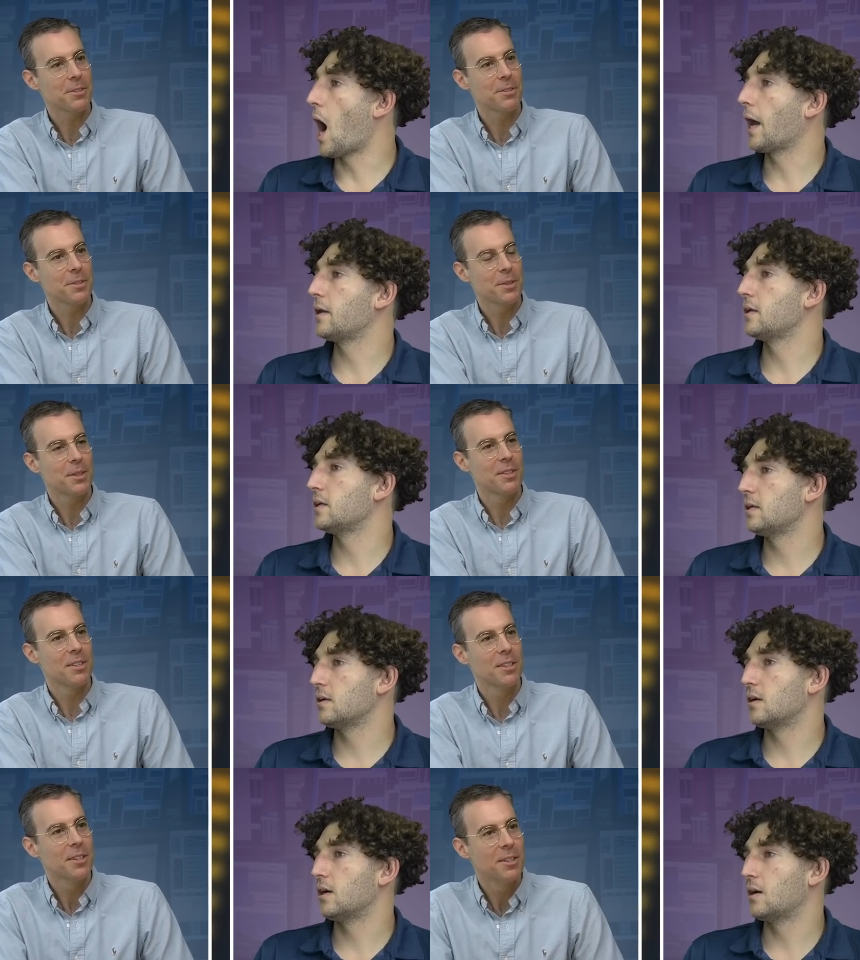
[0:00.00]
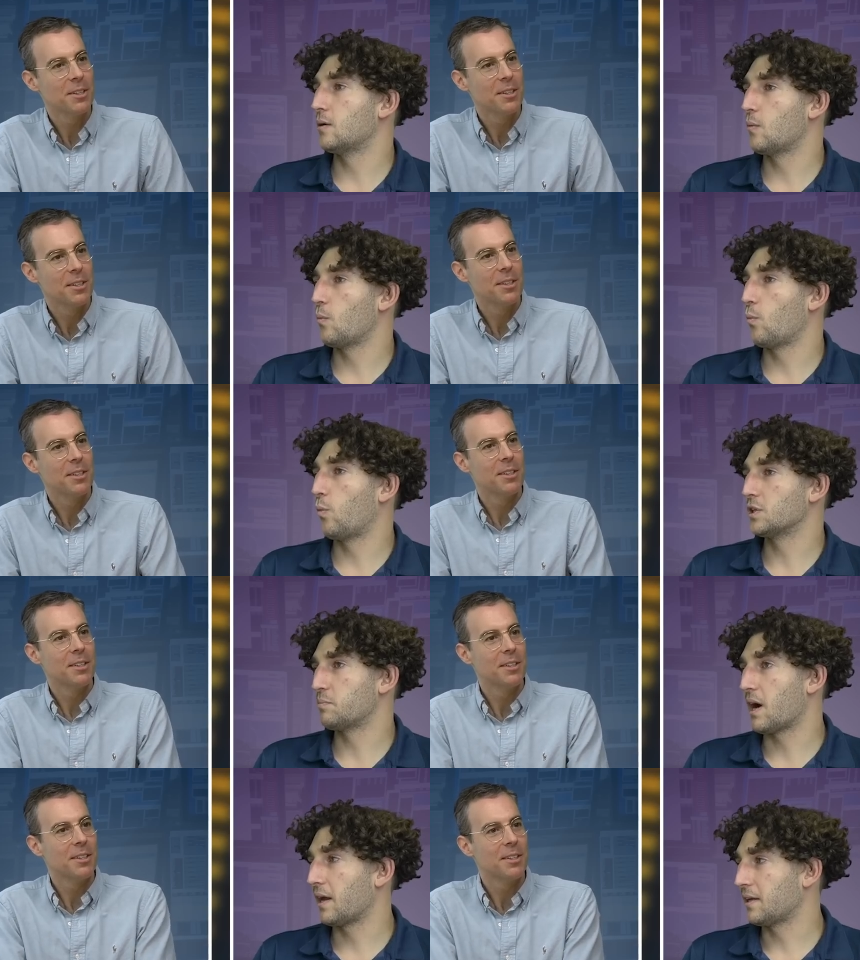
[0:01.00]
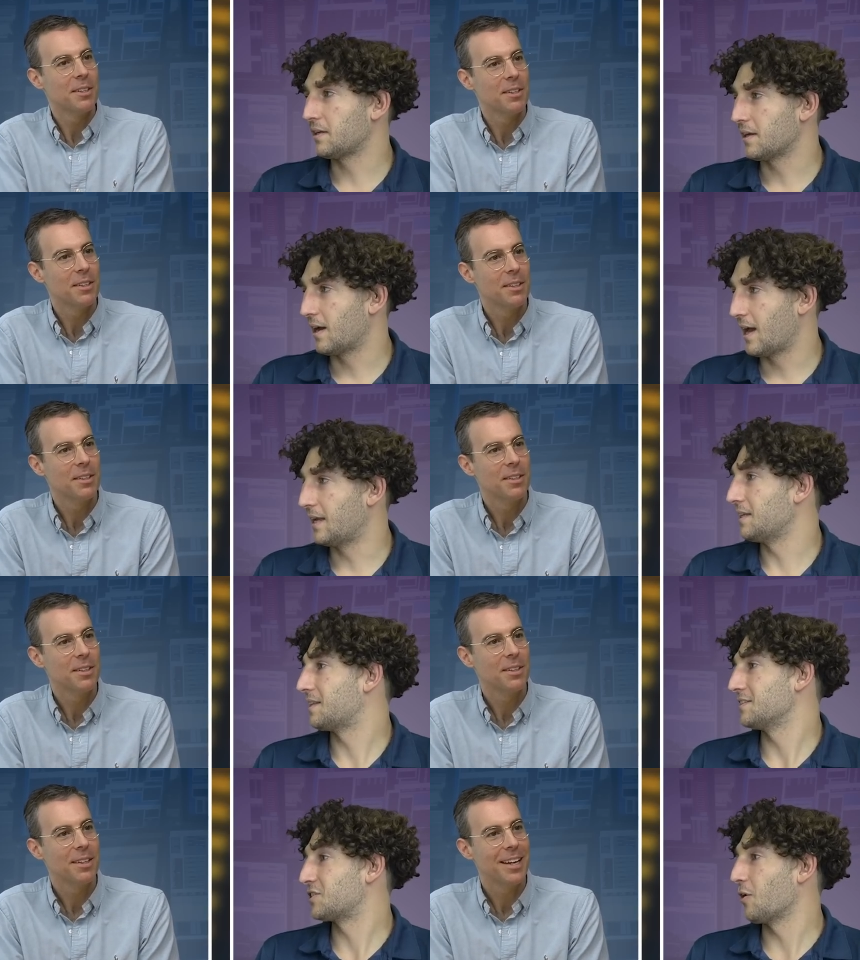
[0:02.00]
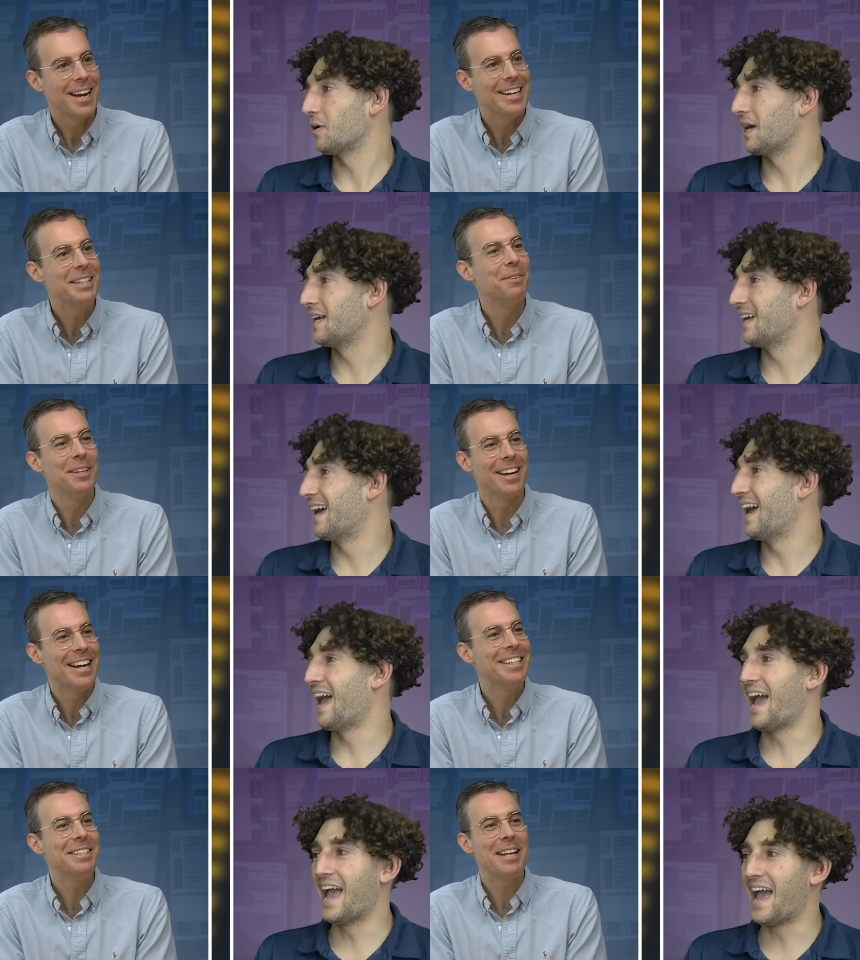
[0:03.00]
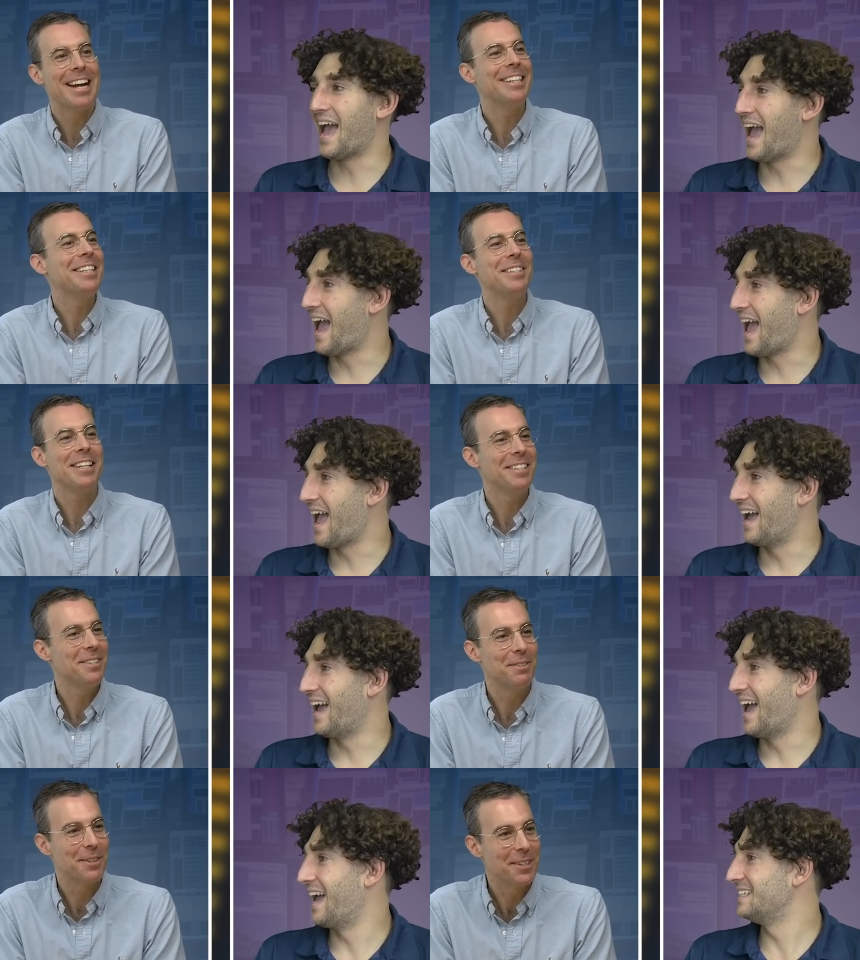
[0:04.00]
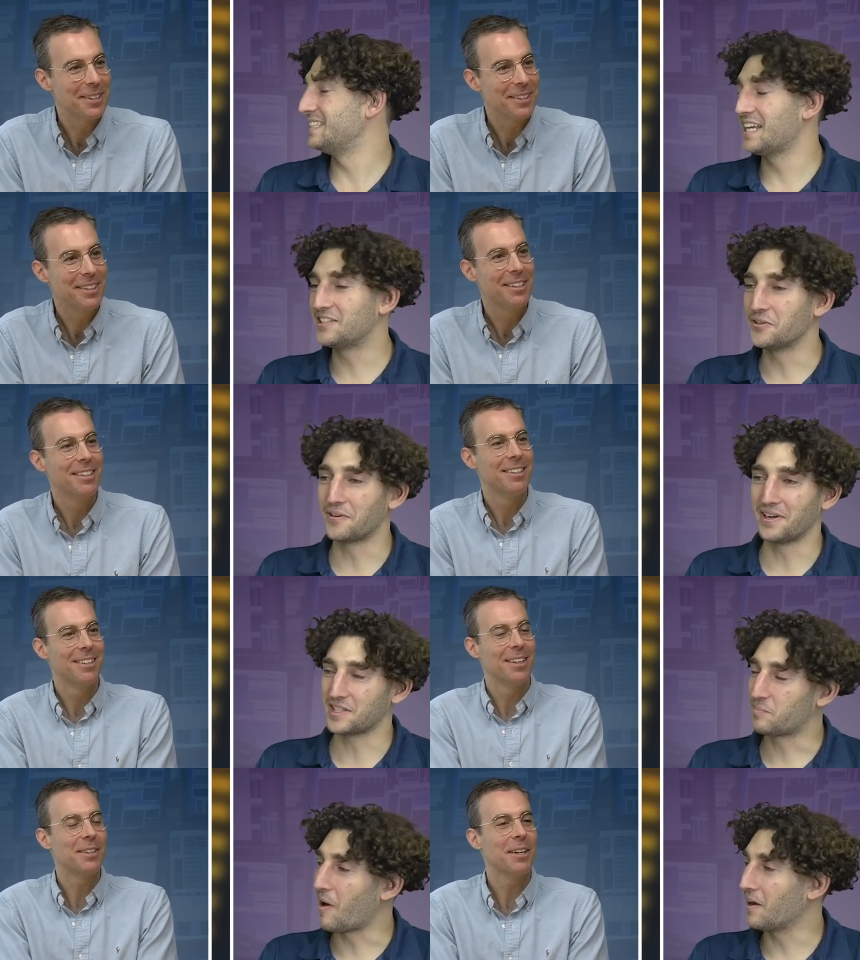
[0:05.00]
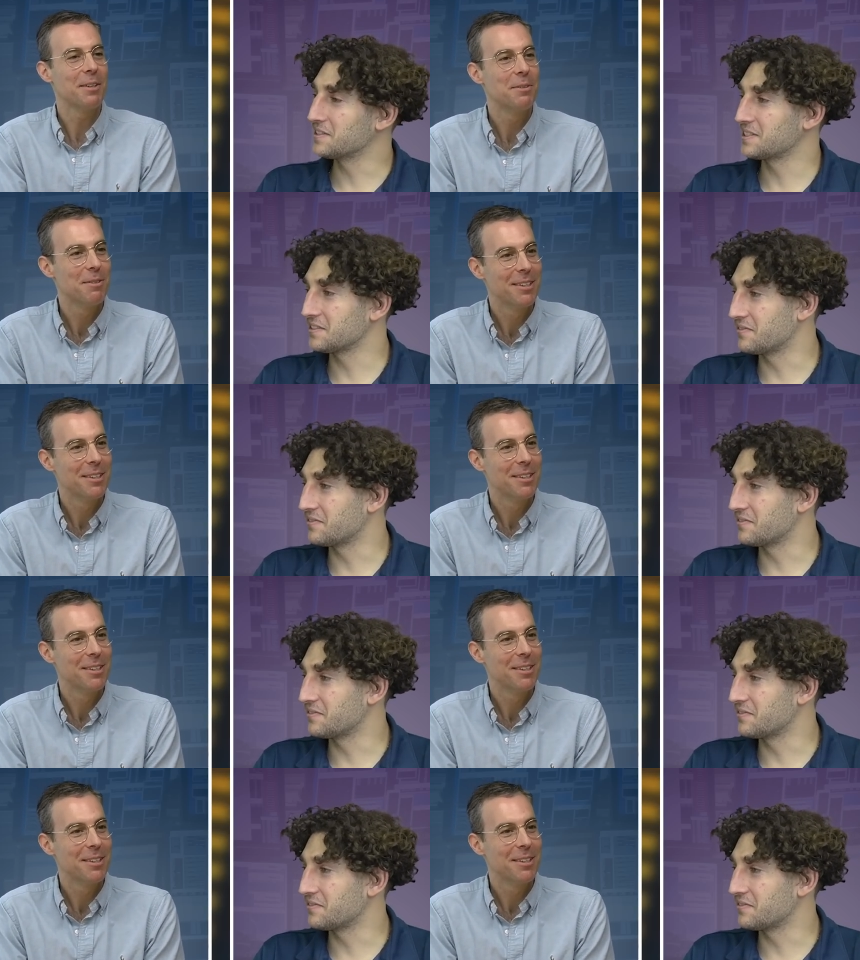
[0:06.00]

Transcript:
Speaker 1: I was buying anything. So any any, a, a, any day two earnings. any day two earnings, okay. positive,